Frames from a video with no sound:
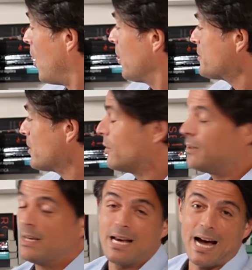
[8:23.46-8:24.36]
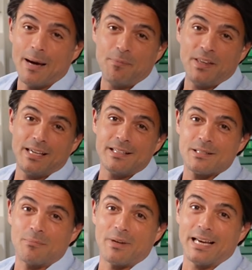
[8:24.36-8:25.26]
Also, I'm thinking
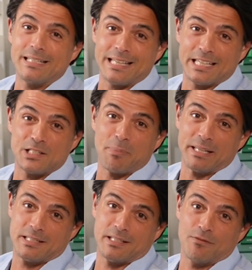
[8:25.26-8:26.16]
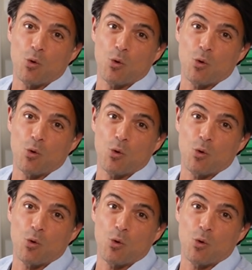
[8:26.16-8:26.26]
some nice expensive